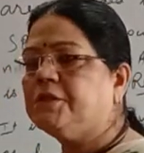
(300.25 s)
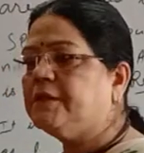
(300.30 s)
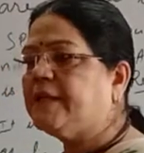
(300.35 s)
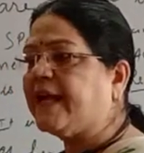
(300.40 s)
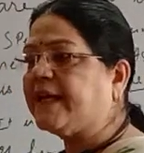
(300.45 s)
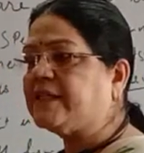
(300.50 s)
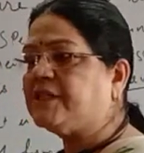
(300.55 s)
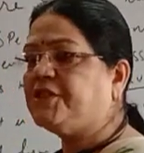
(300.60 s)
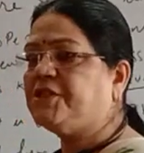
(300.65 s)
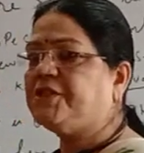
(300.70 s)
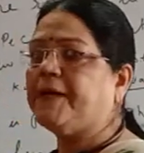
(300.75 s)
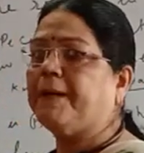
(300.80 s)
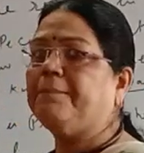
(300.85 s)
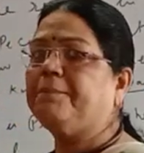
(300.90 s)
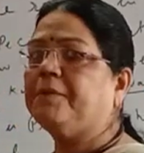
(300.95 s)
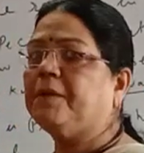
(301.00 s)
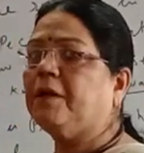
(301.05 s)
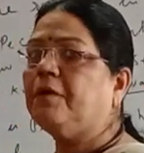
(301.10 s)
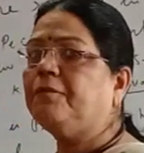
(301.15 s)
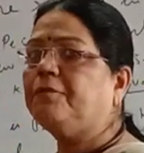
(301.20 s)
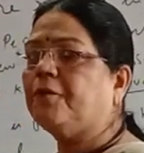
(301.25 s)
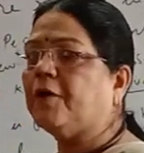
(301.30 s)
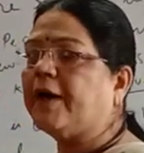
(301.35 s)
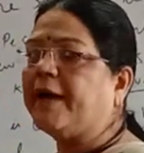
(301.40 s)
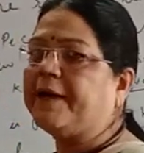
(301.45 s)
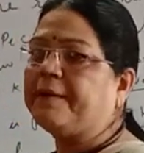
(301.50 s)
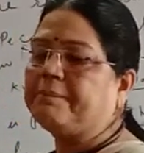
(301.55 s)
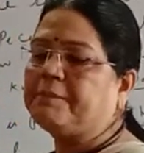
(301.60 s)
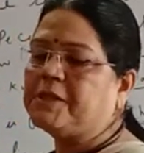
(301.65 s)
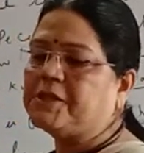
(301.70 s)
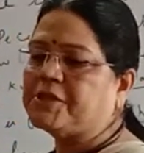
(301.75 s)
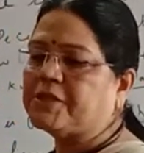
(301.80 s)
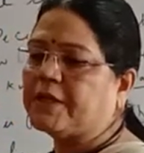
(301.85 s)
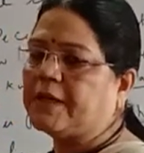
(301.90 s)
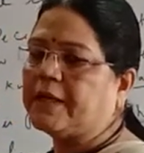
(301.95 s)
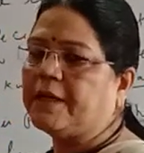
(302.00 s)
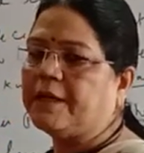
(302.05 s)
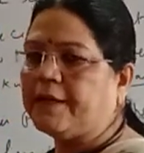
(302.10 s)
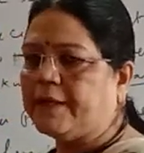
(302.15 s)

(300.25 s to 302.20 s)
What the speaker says: next chapter for admission and